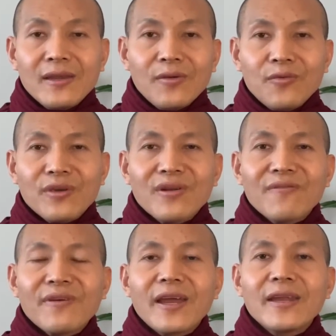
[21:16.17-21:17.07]
We cannot
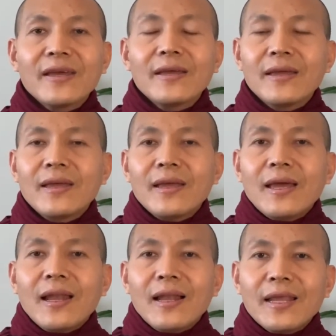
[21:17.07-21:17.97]
find
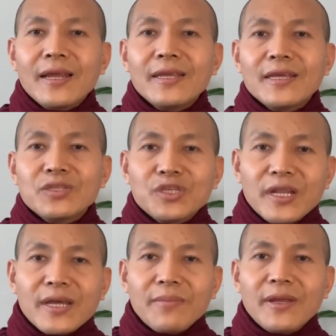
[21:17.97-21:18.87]
a lady and
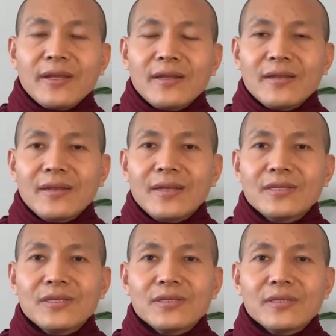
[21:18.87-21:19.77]
gentleman. This
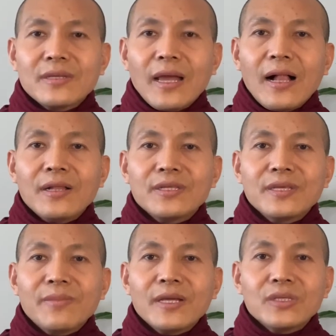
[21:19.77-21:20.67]
is the
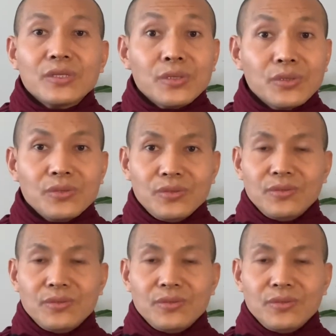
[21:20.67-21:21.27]
ultimate truth.